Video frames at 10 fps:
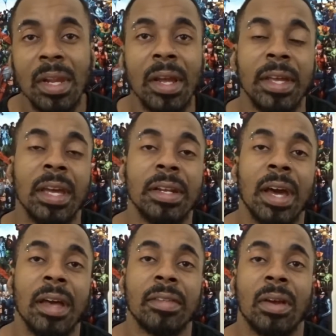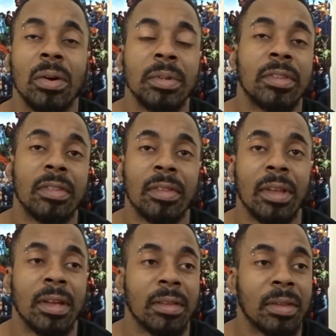again, guys, I hope this is
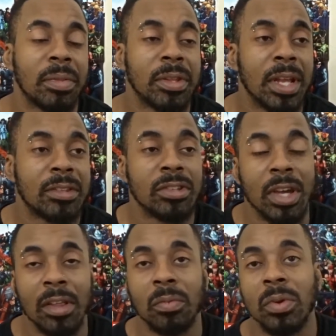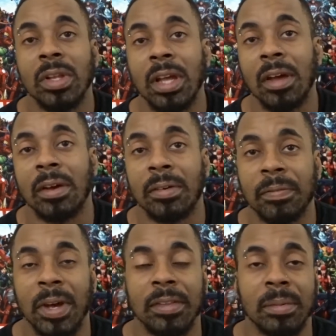something that you guys will
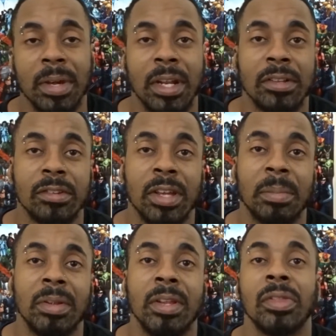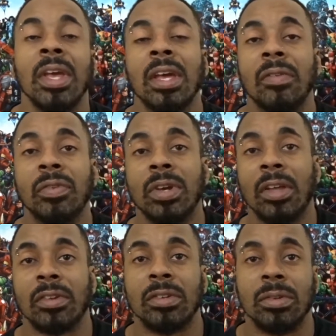find some kind of entertainment in. If you
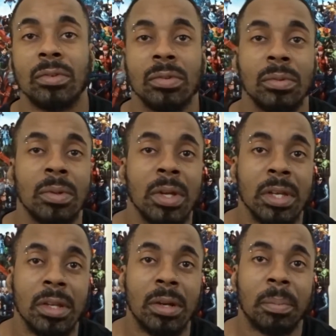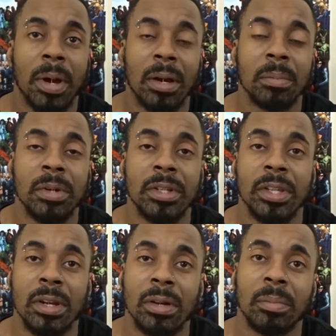guys are new to, you know, power
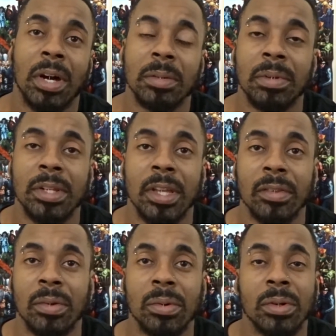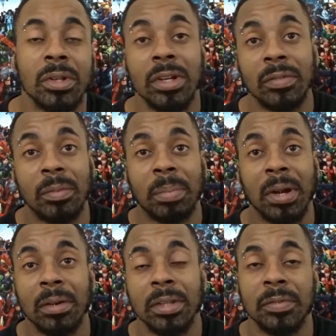building or bodybuilding as a whole, or even
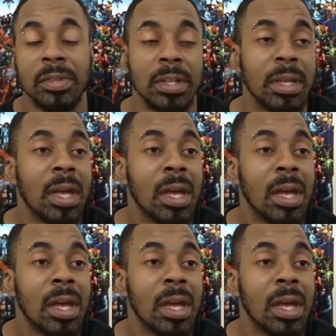powerlifting,